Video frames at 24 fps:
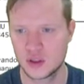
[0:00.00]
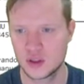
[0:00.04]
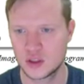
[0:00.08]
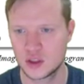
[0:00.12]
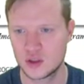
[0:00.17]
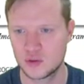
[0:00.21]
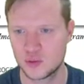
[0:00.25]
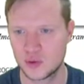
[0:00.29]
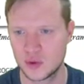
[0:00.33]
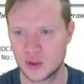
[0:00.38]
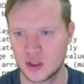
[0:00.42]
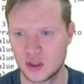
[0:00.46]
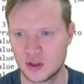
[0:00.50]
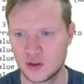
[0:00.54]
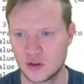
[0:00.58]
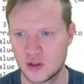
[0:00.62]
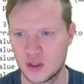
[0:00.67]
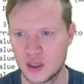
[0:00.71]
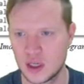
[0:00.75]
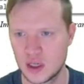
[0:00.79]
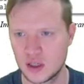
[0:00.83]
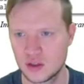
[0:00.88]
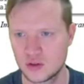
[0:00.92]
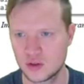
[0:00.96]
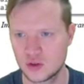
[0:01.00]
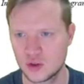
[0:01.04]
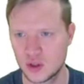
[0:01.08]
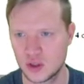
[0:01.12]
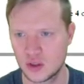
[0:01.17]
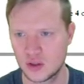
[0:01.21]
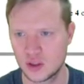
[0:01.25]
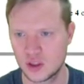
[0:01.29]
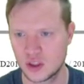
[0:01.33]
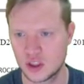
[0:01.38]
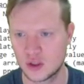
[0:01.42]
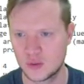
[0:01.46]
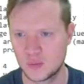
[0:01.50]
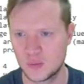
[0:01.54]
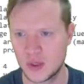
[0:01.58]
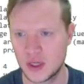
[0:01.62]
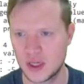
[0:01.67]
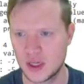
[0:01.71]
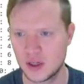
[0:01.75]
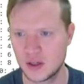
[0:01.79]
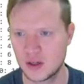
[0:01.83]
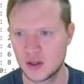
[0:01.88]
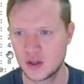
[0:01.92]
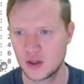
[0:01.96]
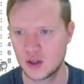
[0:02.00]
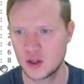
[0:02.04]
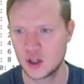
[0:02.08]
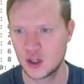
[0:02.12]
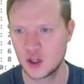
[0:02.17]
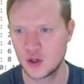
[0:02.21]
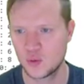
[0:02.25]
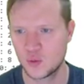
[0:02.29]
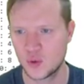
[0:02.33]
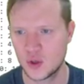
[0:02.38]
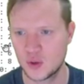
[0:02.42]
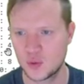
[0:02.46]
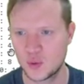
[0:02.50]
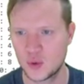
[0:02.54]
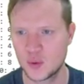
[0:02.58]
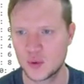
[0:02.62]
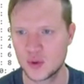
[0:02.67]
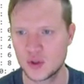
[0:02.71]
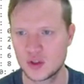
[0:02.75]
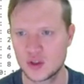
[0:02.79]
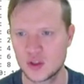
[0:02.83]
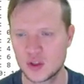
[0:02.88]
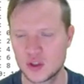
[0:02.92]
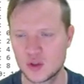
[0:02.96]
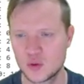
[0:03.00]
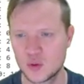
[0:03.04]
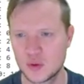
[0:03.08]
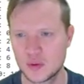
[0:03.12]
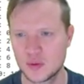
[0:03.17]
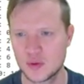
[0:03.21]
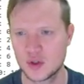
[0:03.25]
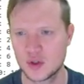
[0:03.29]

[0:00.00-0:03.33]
So if we go down to our display, what we will do is we